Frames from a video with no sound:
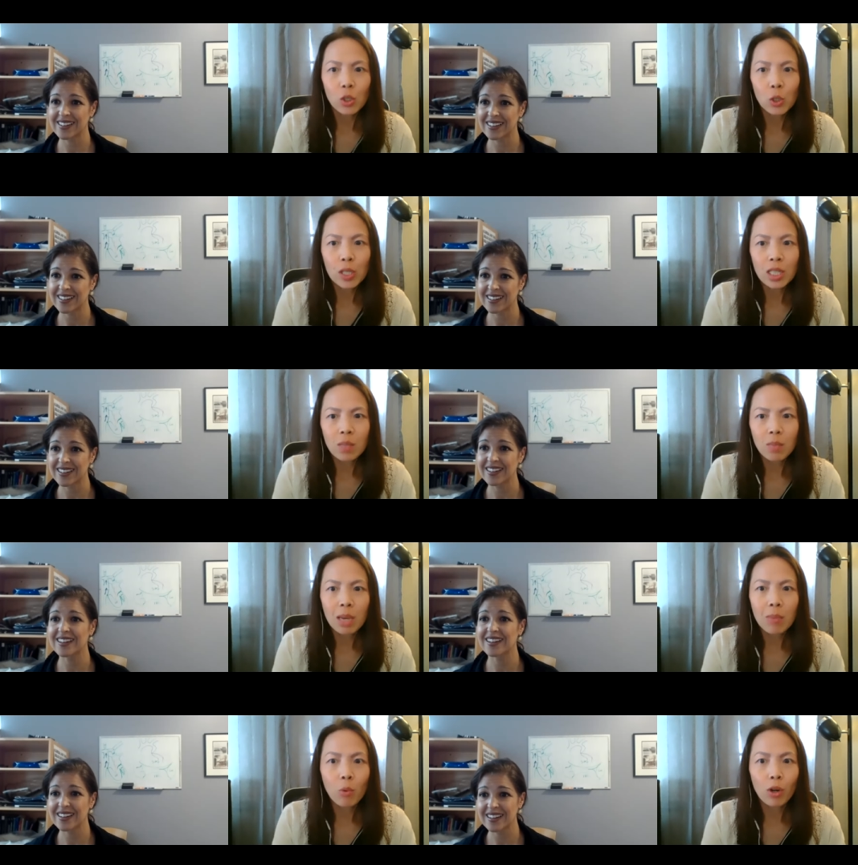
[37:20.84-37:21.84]
Speaker 1: do you
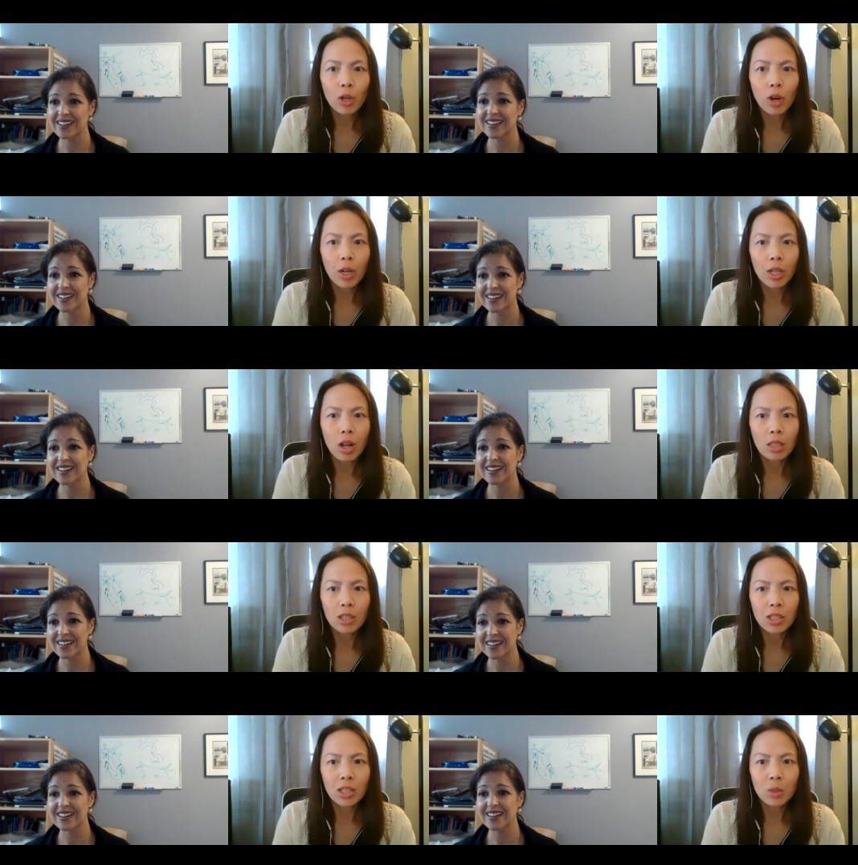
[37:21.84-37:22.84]
anticipate more
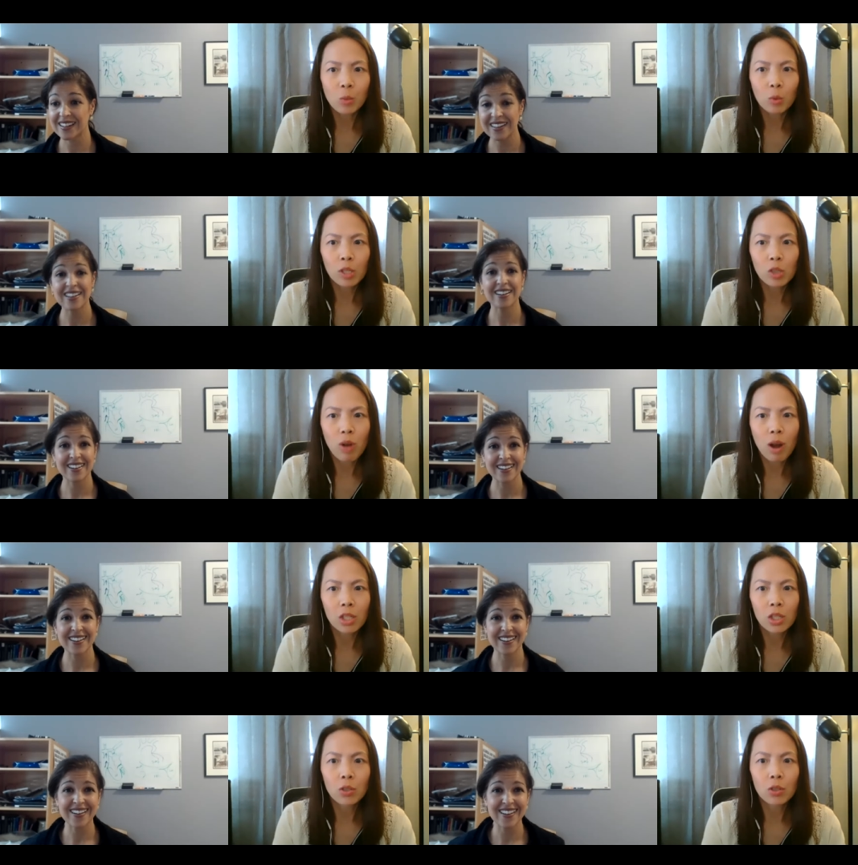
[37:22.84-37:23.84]
cardiologists will be drawn
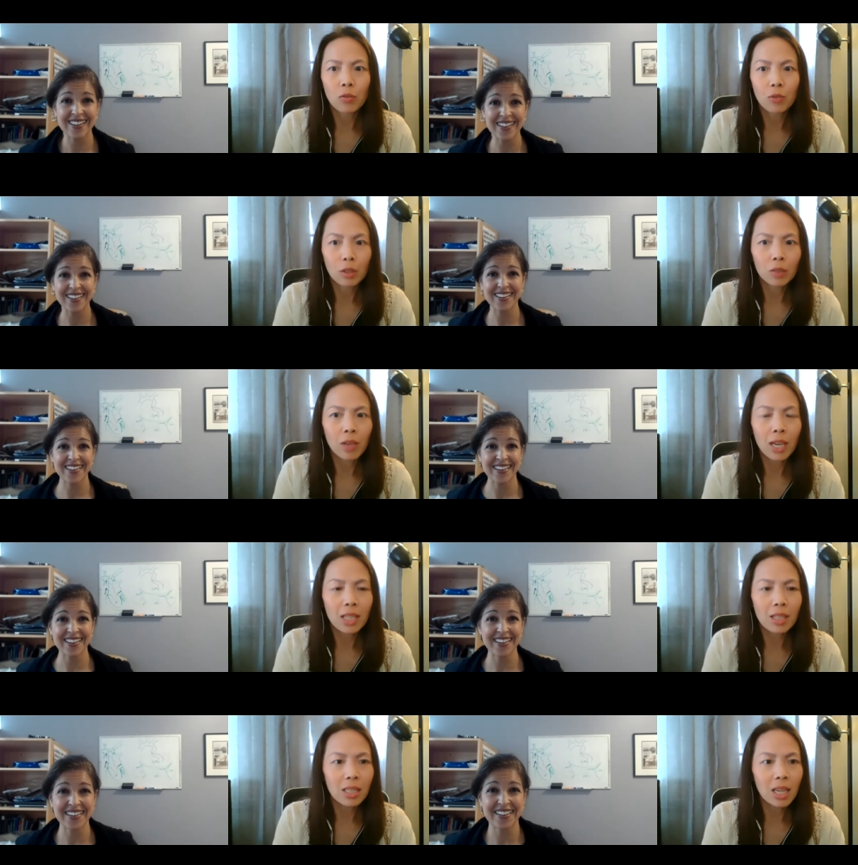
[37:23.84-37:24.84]
into the field of
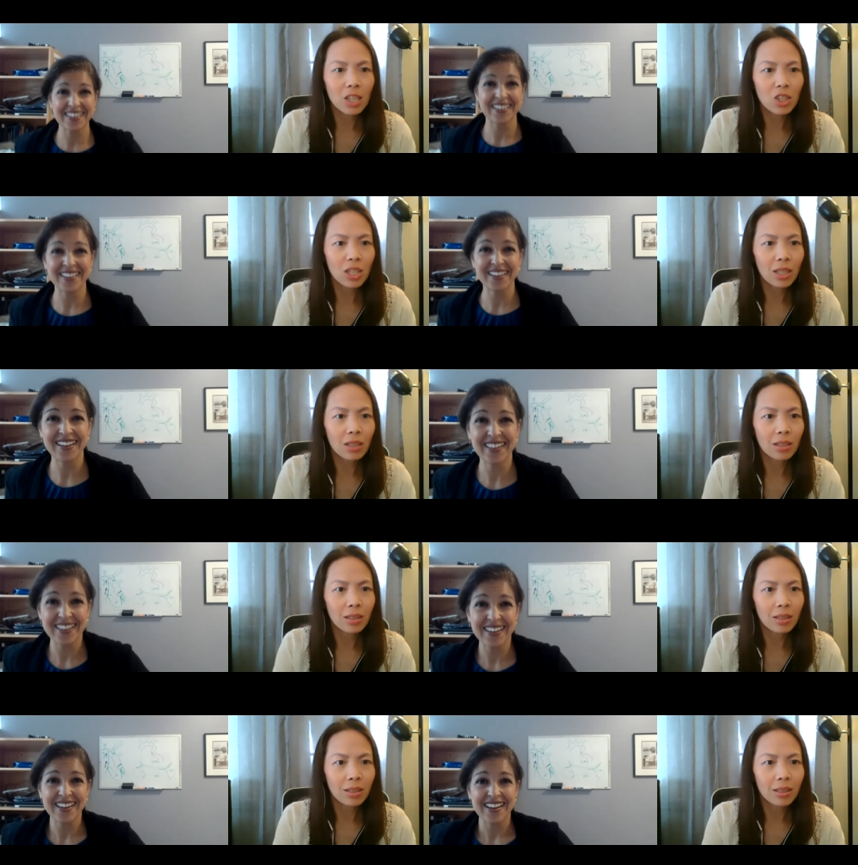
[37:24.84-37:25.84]
ACHD?
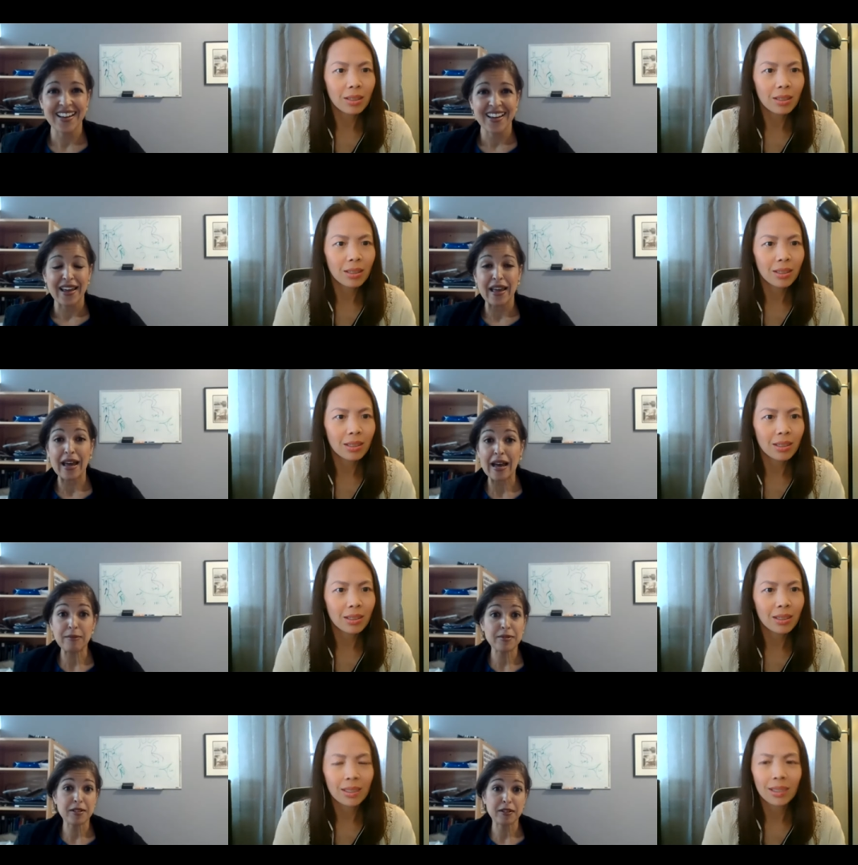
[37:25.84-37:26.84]

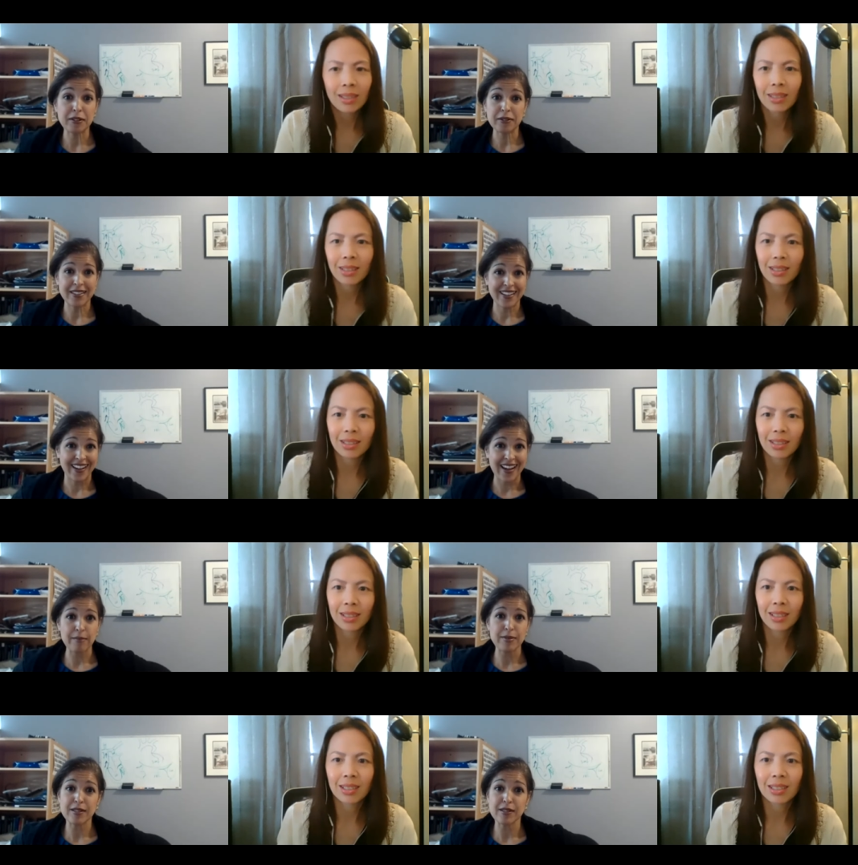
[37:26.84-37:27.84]
Speaker 2: Absolutely,
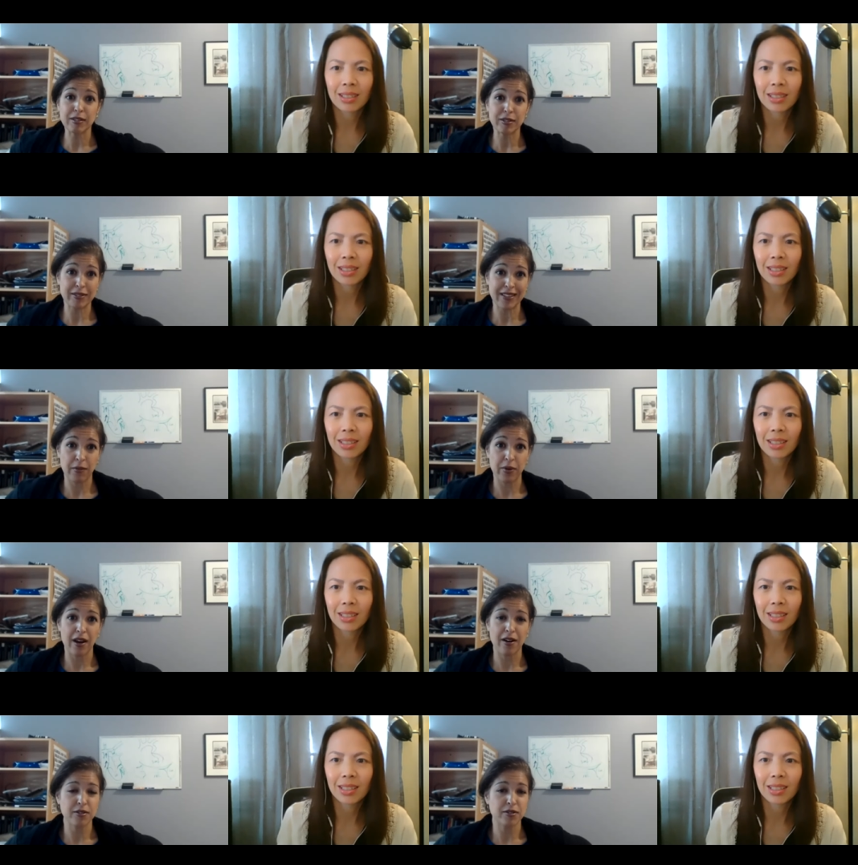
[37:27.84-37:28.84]
absolutely. We
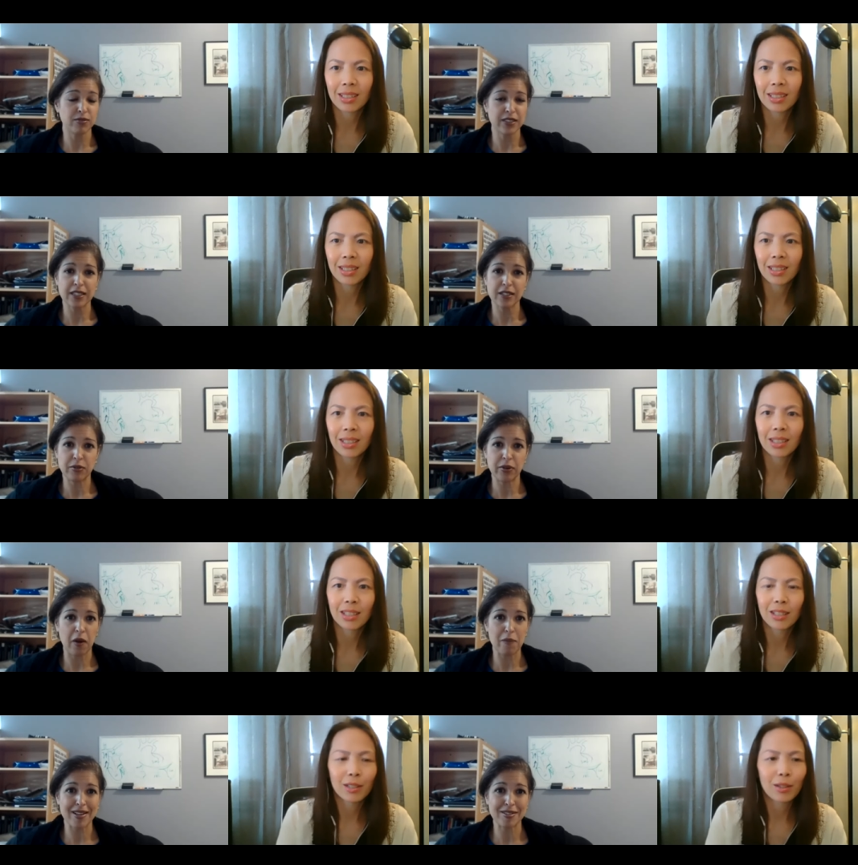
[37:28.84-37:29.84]
are really doing our
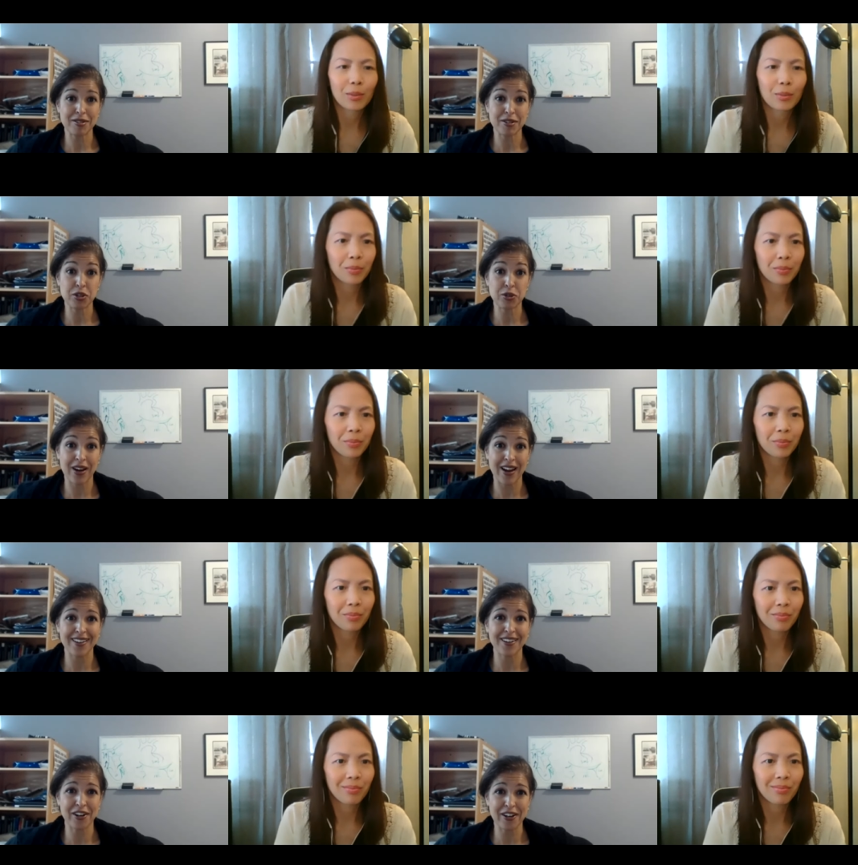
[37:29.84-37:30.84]
best to
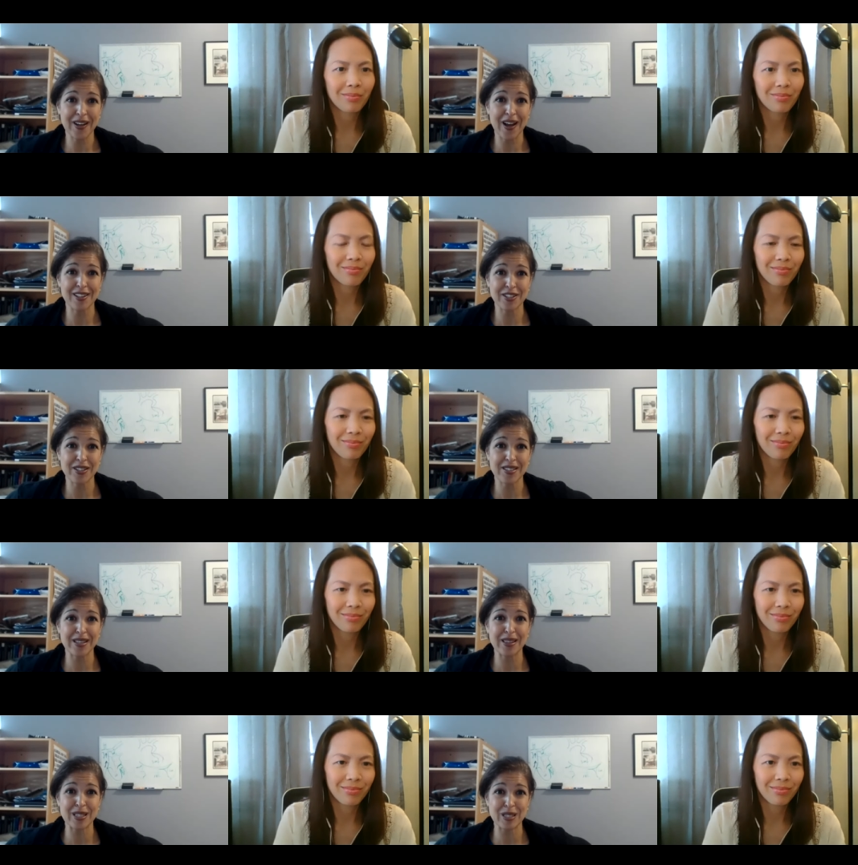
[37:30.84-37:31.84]
train cardiologists in this